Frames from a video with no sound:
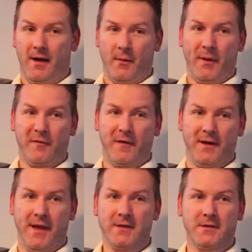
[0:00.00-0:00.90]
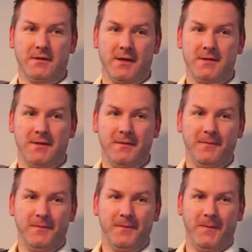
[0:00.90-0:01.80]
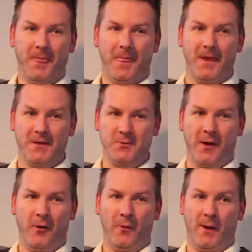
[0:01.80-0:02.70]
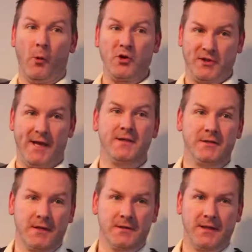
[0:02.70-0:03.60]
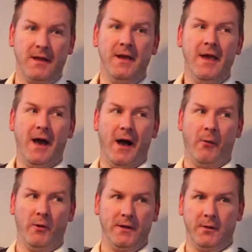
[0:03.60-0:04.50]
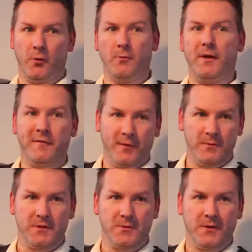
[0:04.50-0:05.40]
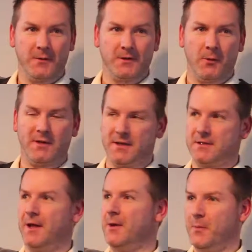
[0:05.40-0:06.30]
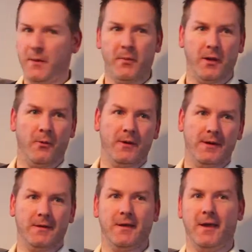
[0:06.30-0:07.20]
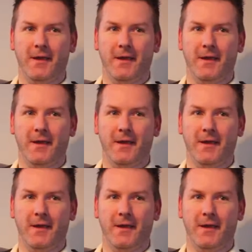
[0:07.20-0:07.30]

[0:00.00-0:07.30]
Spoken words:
I'm a big fan of The Exorcist as well. When I watched The Exorcist, I wanted to go and make films as well. So I wanted to scare people. I wanted to.